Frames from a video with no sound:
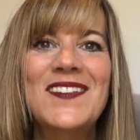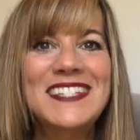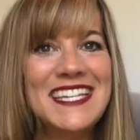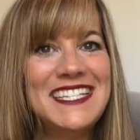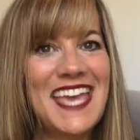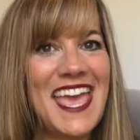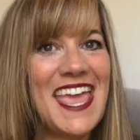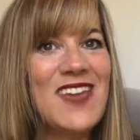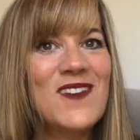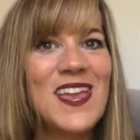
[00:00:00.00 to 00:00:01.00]

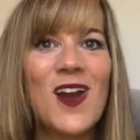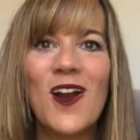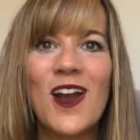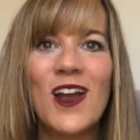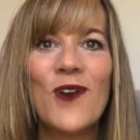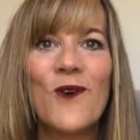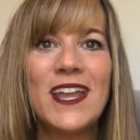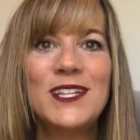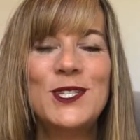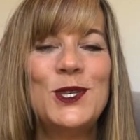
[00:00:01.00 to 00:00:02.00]
Today we are
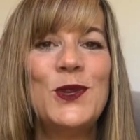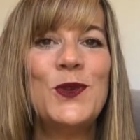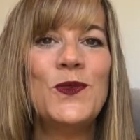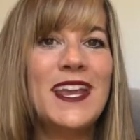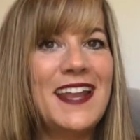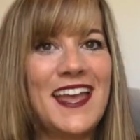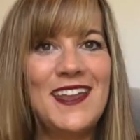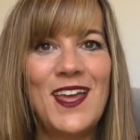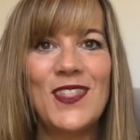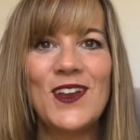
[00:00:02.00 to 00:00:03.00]
going to read
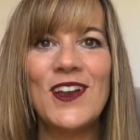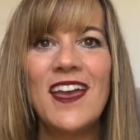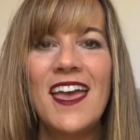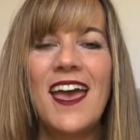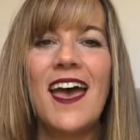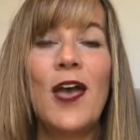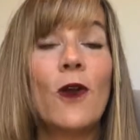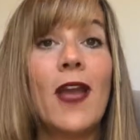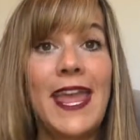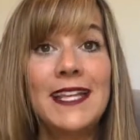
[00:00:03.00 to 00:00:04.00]
another
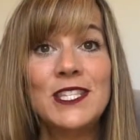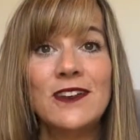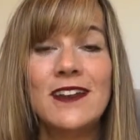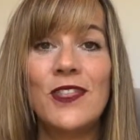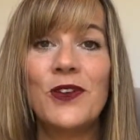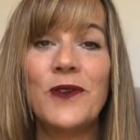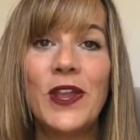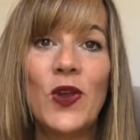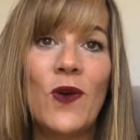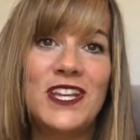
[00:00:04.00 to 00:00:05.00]
or answer another
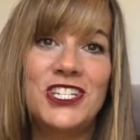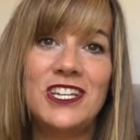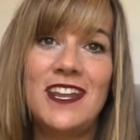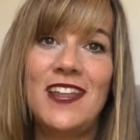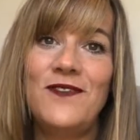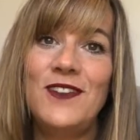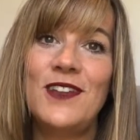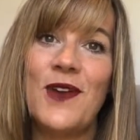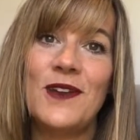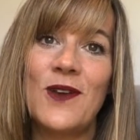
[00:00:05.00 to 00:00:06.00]
reader question. If you
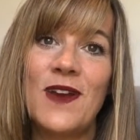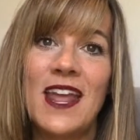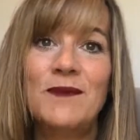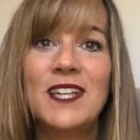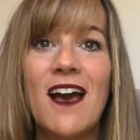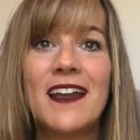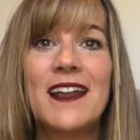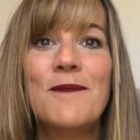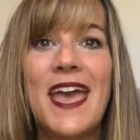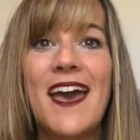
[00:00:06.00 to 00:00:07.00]
don't know what I'm talking
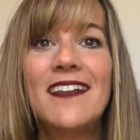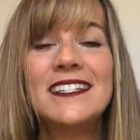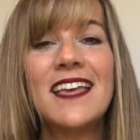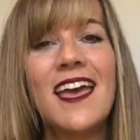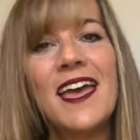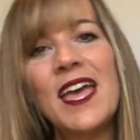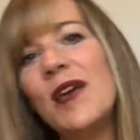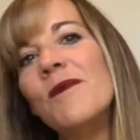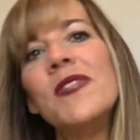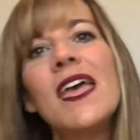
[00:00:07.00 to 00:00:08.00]
about,
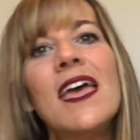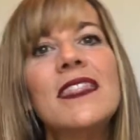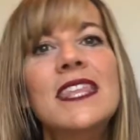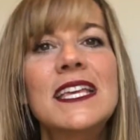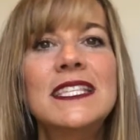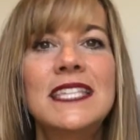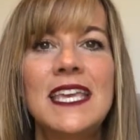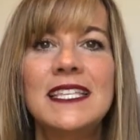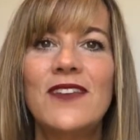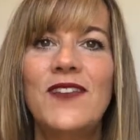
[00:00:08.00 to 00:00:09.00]
this
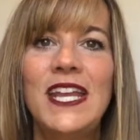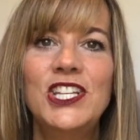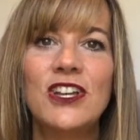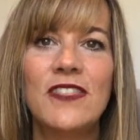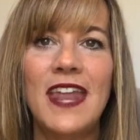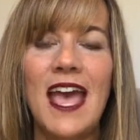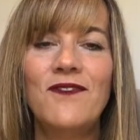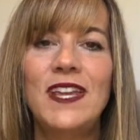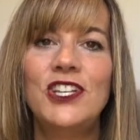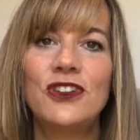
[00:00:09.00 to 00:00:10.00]
is a feature that
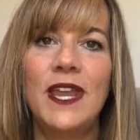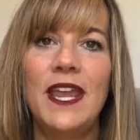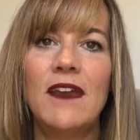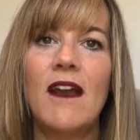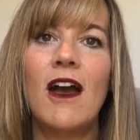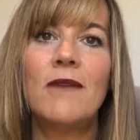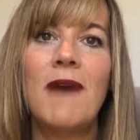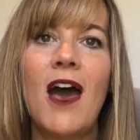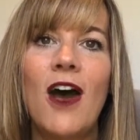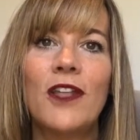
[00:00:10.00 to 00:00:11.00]
I feature here on
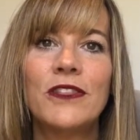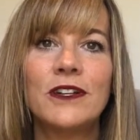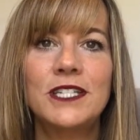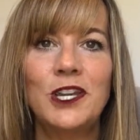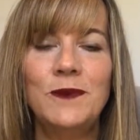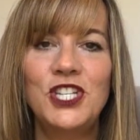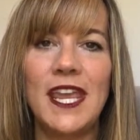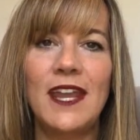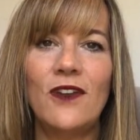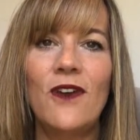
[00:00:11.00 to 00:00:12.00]
my AuthorTube
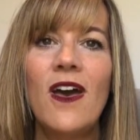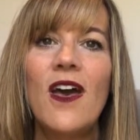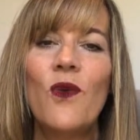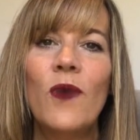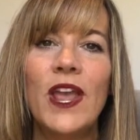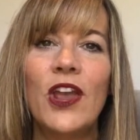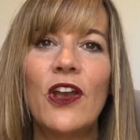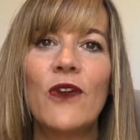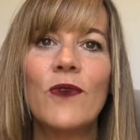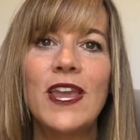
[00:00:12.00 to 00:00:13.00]
channel
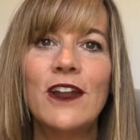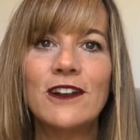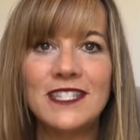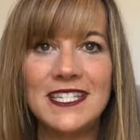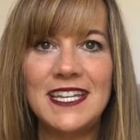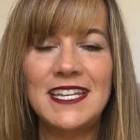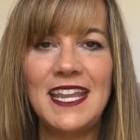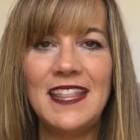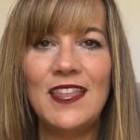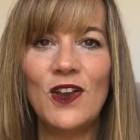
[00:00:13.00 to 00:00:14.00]
where readers send
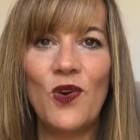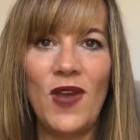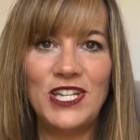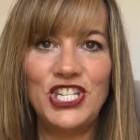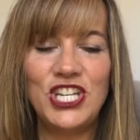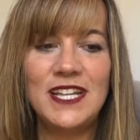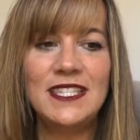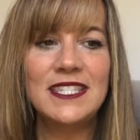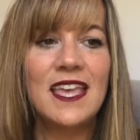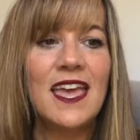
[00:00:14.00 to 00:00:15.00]
in their
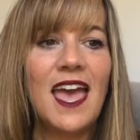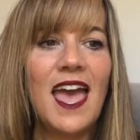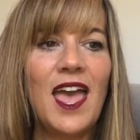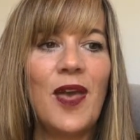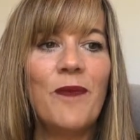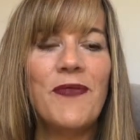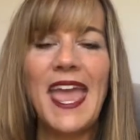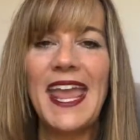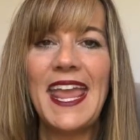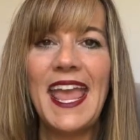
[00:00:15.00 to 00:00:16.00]
questions and
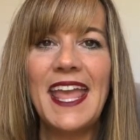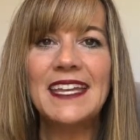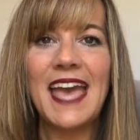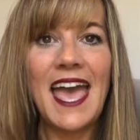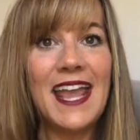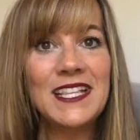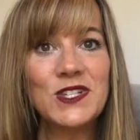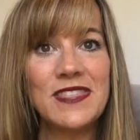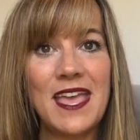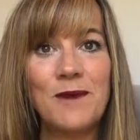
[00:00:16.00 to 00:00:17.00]
I
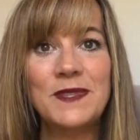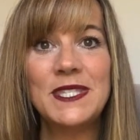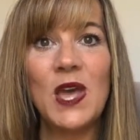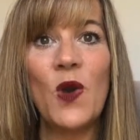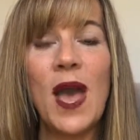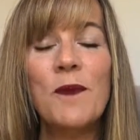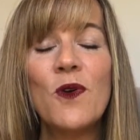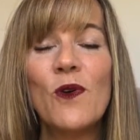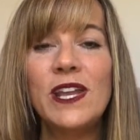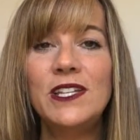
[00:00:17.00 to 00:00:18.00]
answer them. So I'm
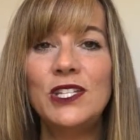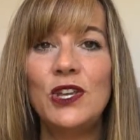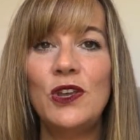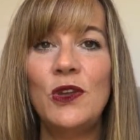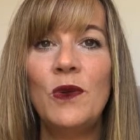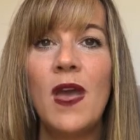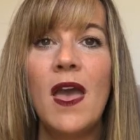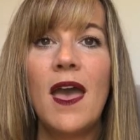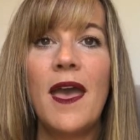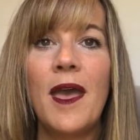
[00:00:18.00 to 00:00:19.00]
going to
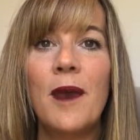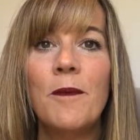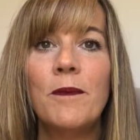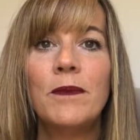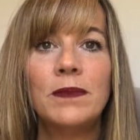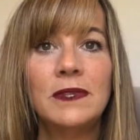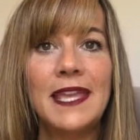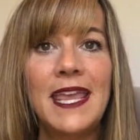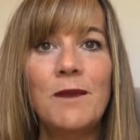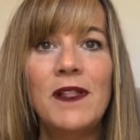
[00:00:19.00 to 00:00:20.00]

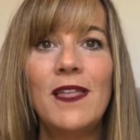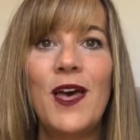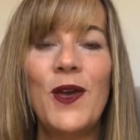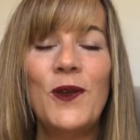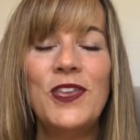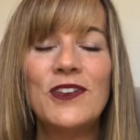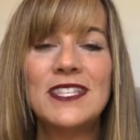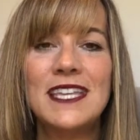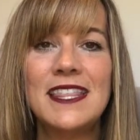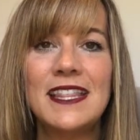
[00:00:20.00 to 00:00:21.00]
link below. You'll
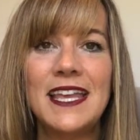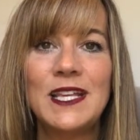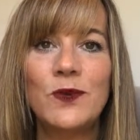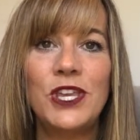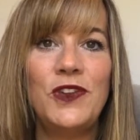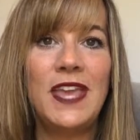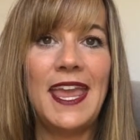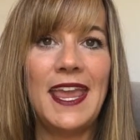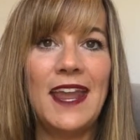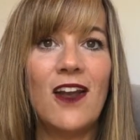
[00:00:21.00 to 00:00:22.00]
see the link where you
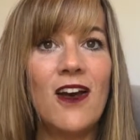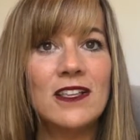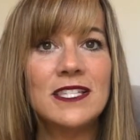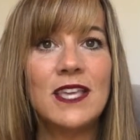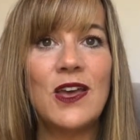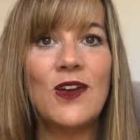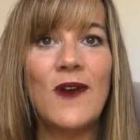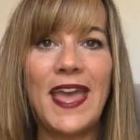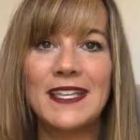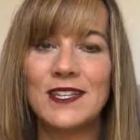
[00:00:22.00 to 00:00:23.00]
can also
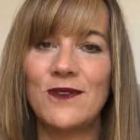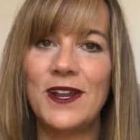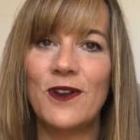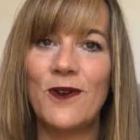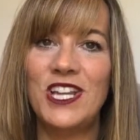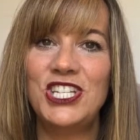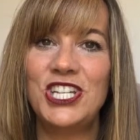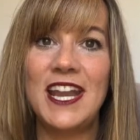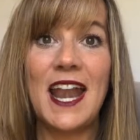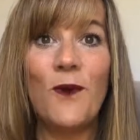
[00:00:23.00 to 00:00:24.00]
ask a reader
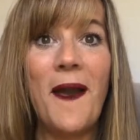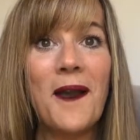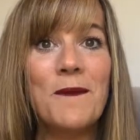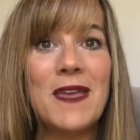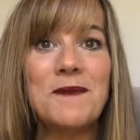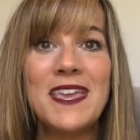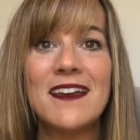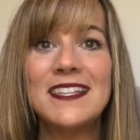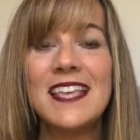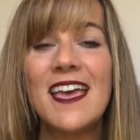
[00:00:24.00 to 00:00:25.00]
question, and I welcome it
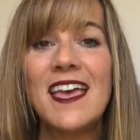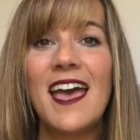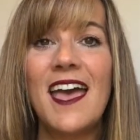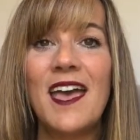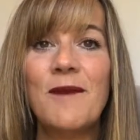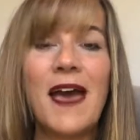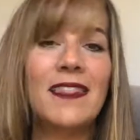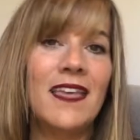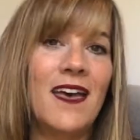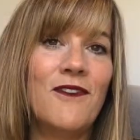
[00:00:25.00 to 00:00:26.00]
because
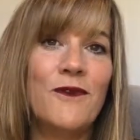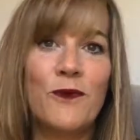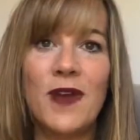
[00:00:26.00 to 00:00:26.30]
I love